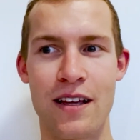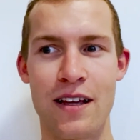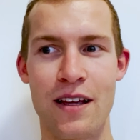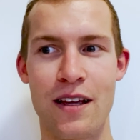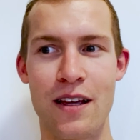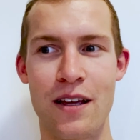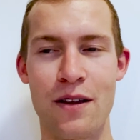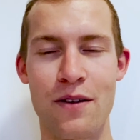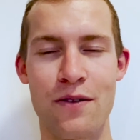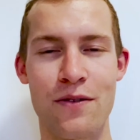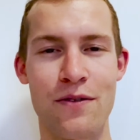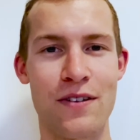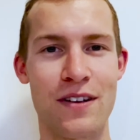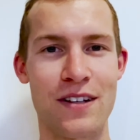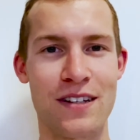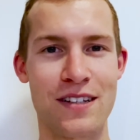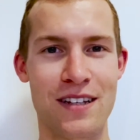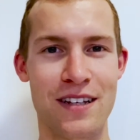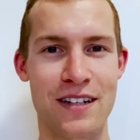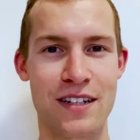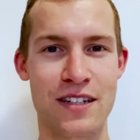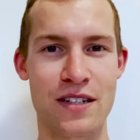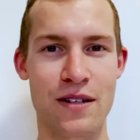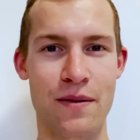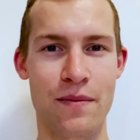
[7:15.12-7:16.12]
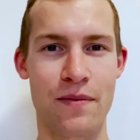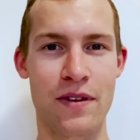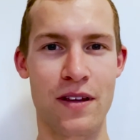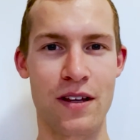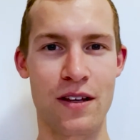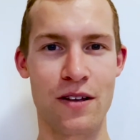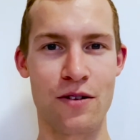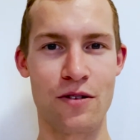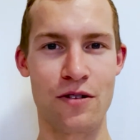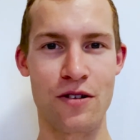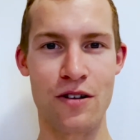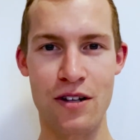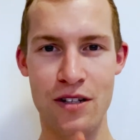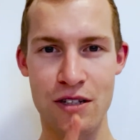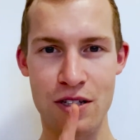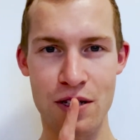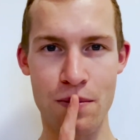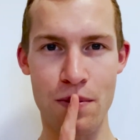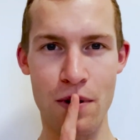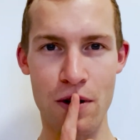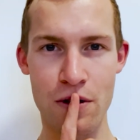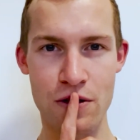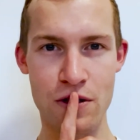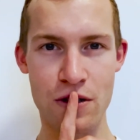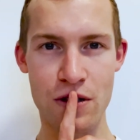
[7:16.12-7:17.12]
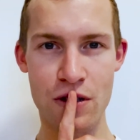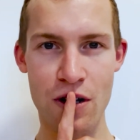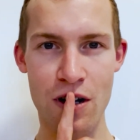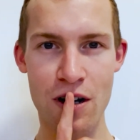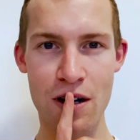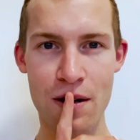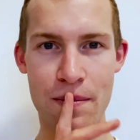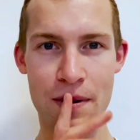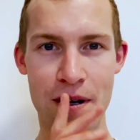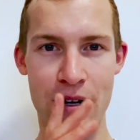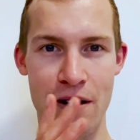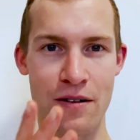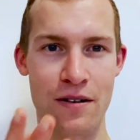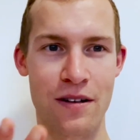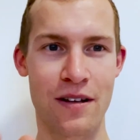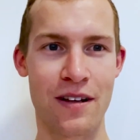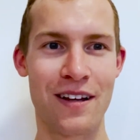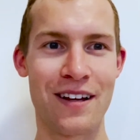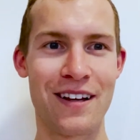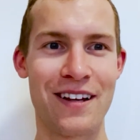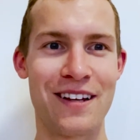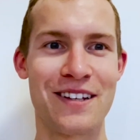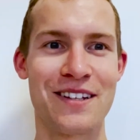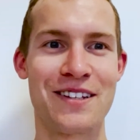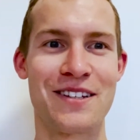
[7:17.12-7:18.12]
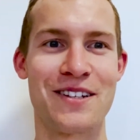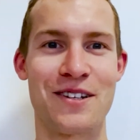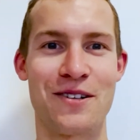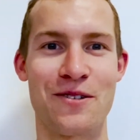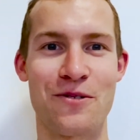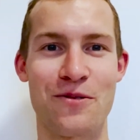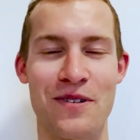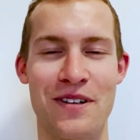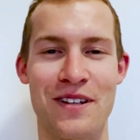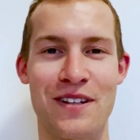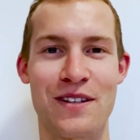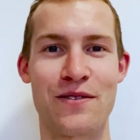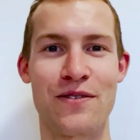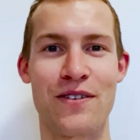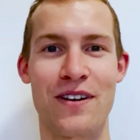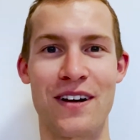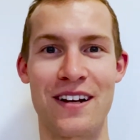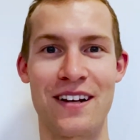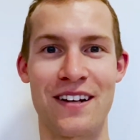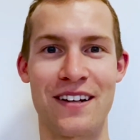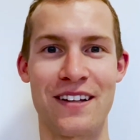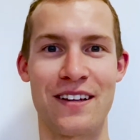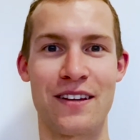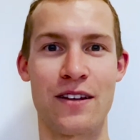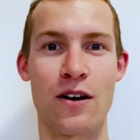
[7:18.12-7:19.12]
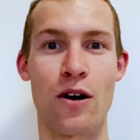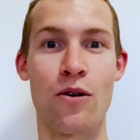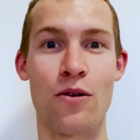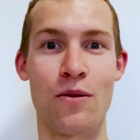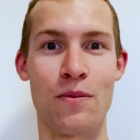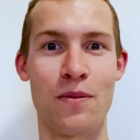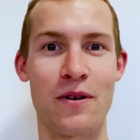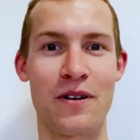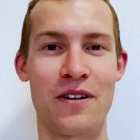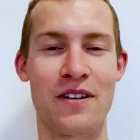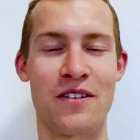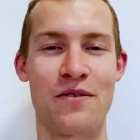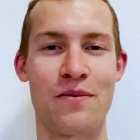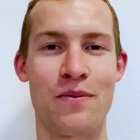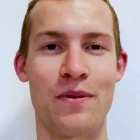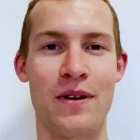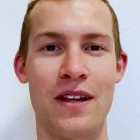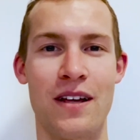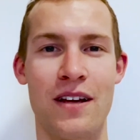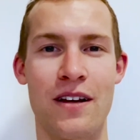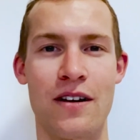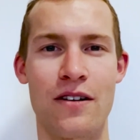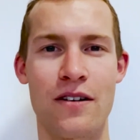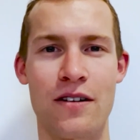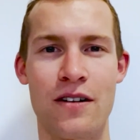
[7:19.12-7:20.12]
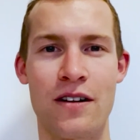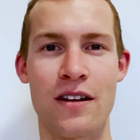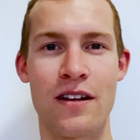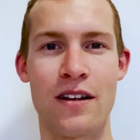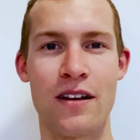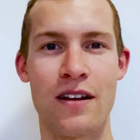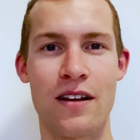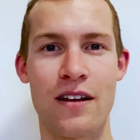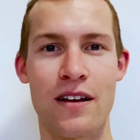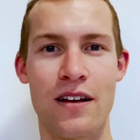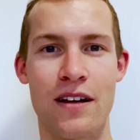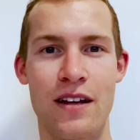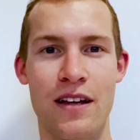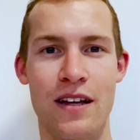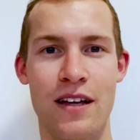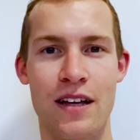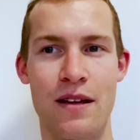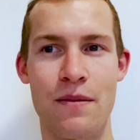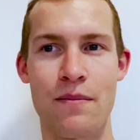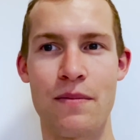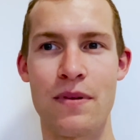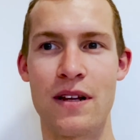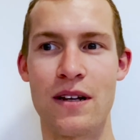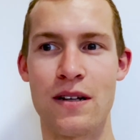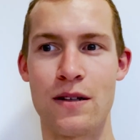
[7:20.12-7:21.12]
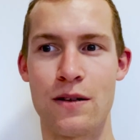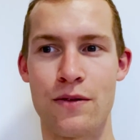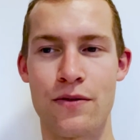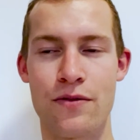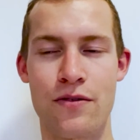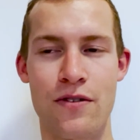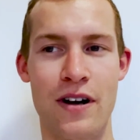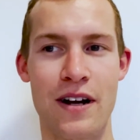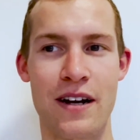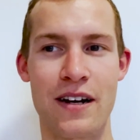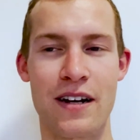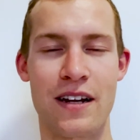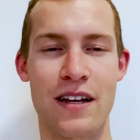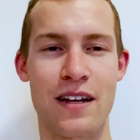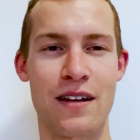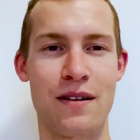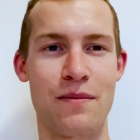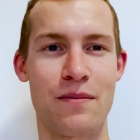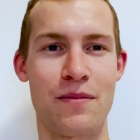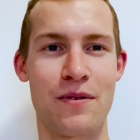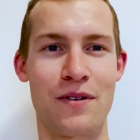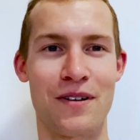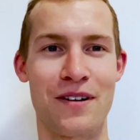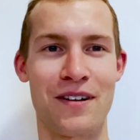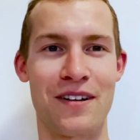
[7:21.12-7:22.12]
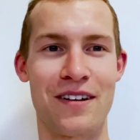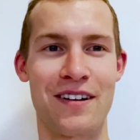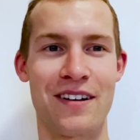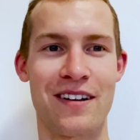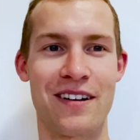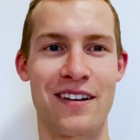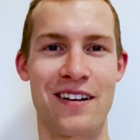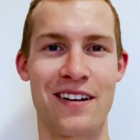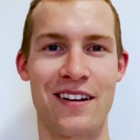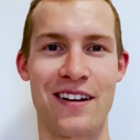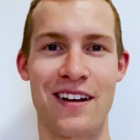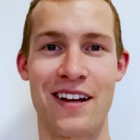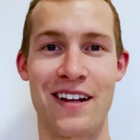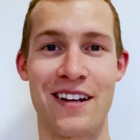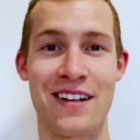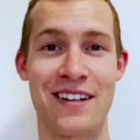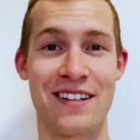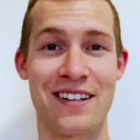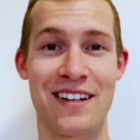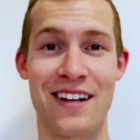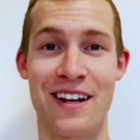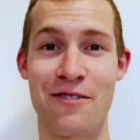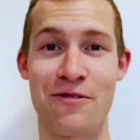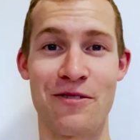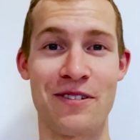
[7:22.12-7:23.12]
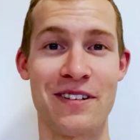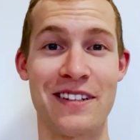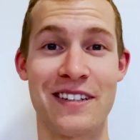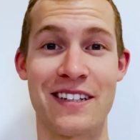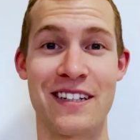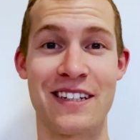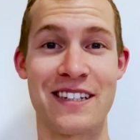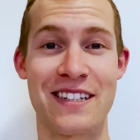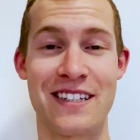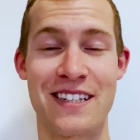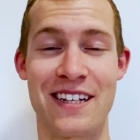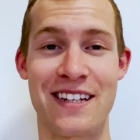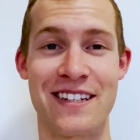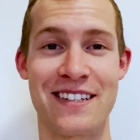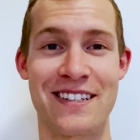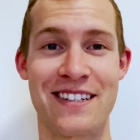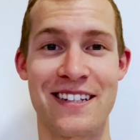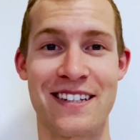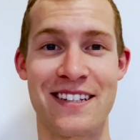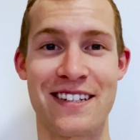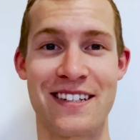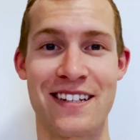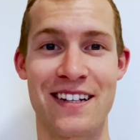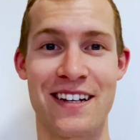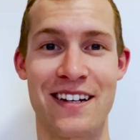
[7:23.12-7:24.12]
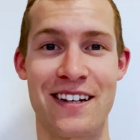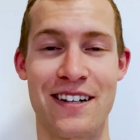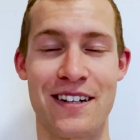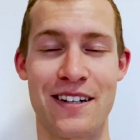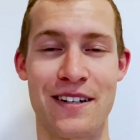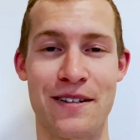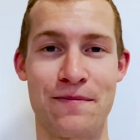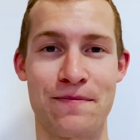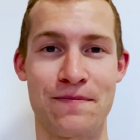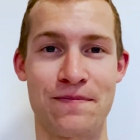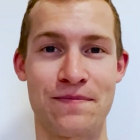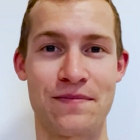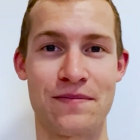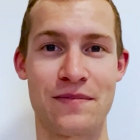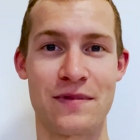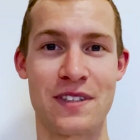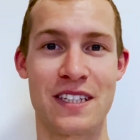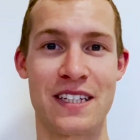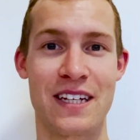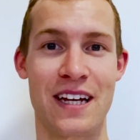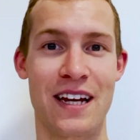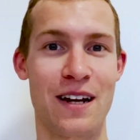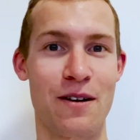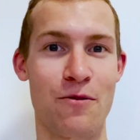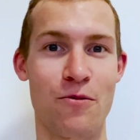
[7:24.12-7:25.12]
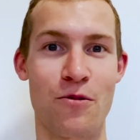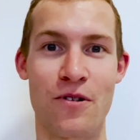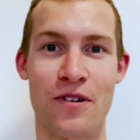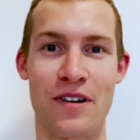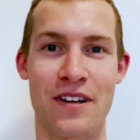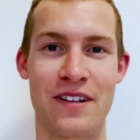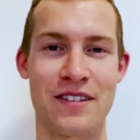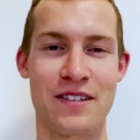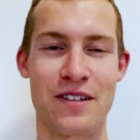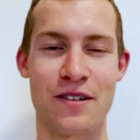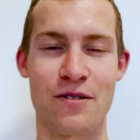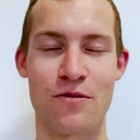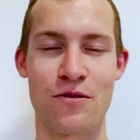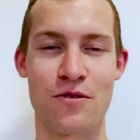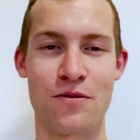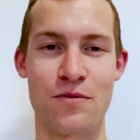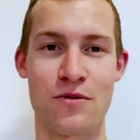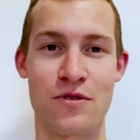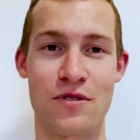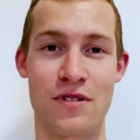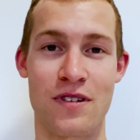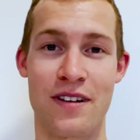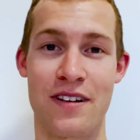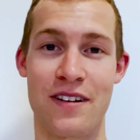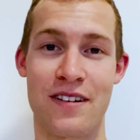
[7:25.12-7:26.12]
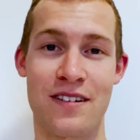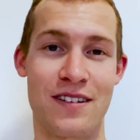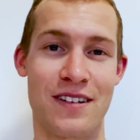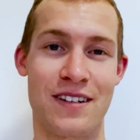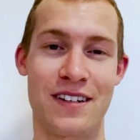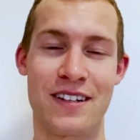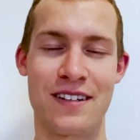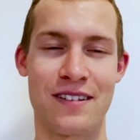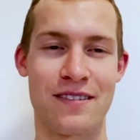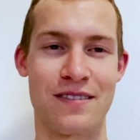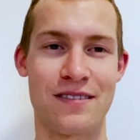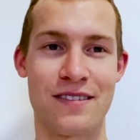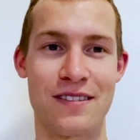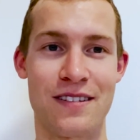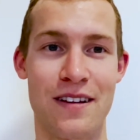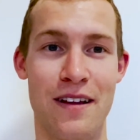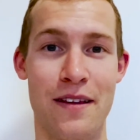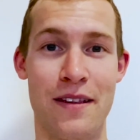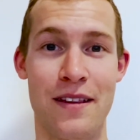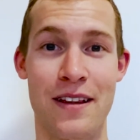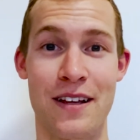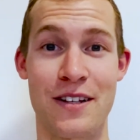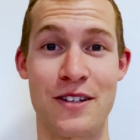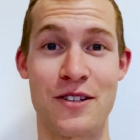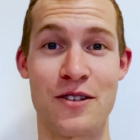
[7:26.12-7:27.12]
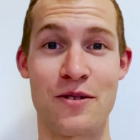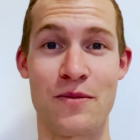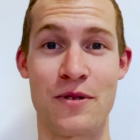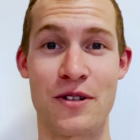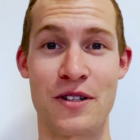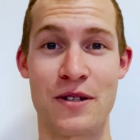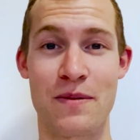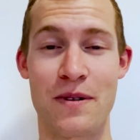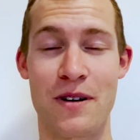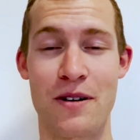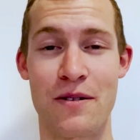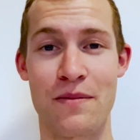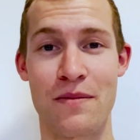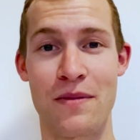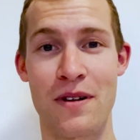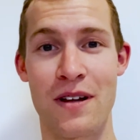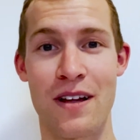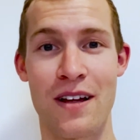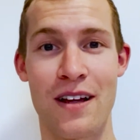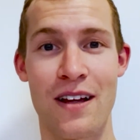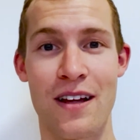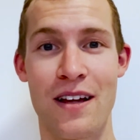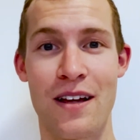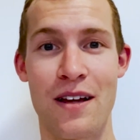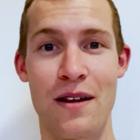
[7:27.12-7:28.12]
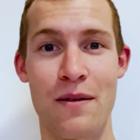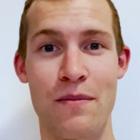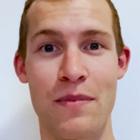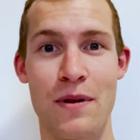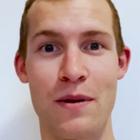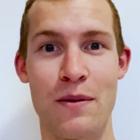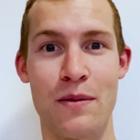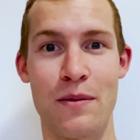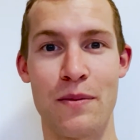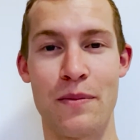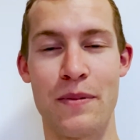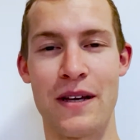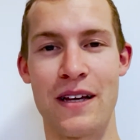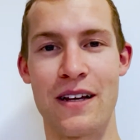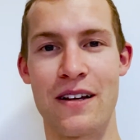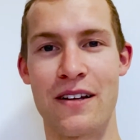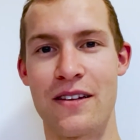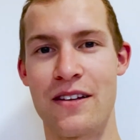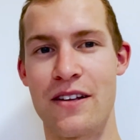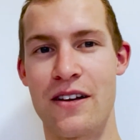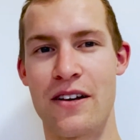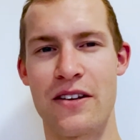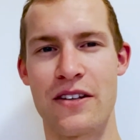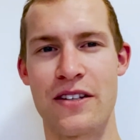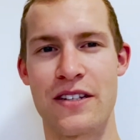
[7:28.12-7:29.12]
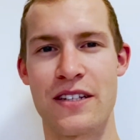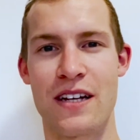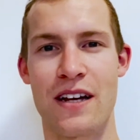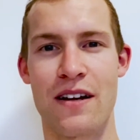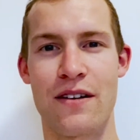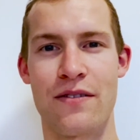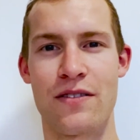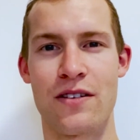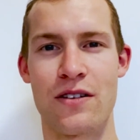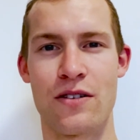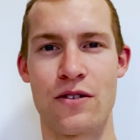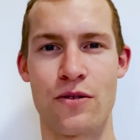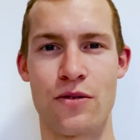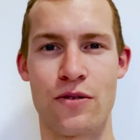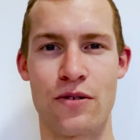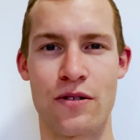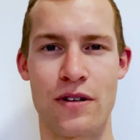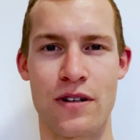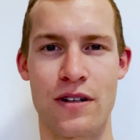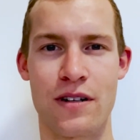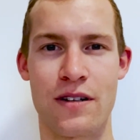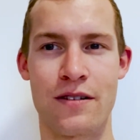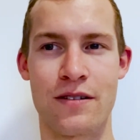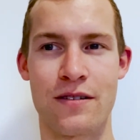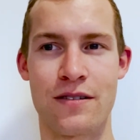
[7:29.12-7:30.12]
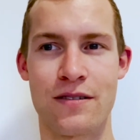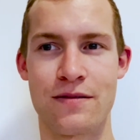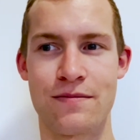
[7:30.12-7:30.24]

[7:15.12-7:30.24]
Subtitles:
it feels like something you're not supposed to talk about. So when it's finally the whole point of being here, it can be a little frightening, but I really didn't sense this. The second I walked into the room, it was like I didn't think too much about people being on the other side of the door, and